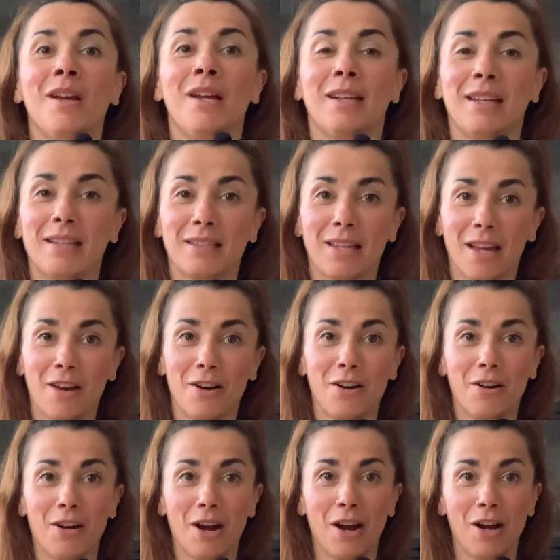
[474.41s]
Let's get
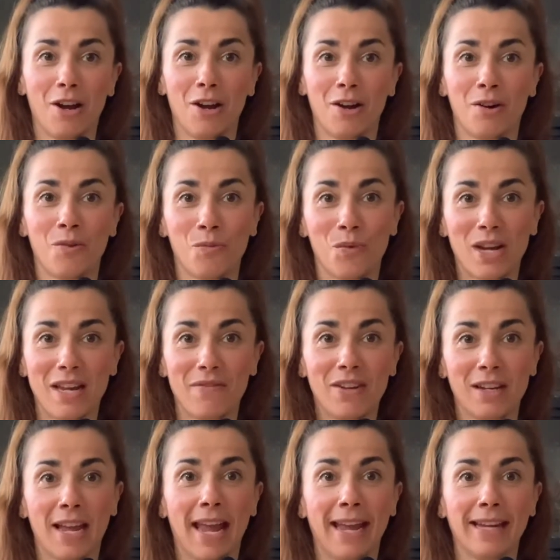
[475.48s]
our waving
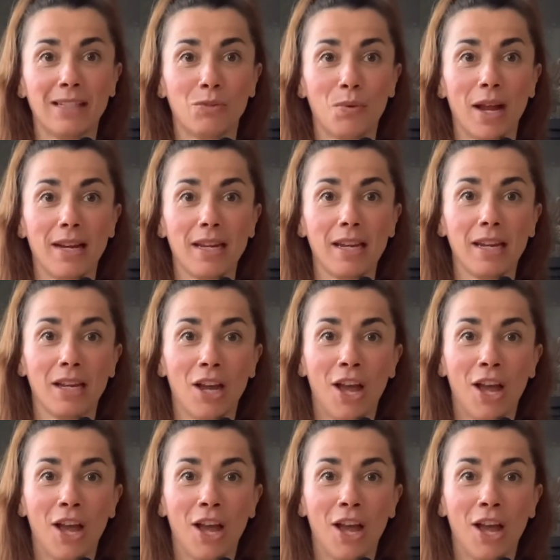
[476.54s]
hands ready.